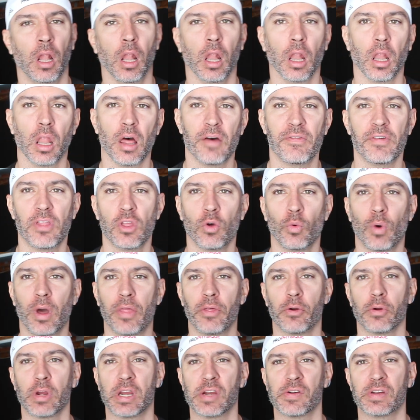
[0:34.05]
Loving the
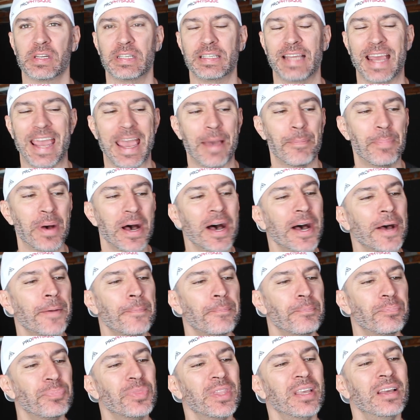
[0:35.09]
weather here in
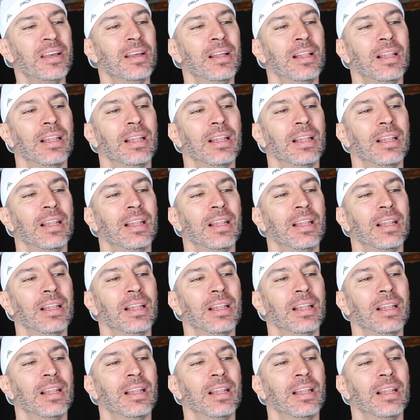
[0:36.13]
Tampa.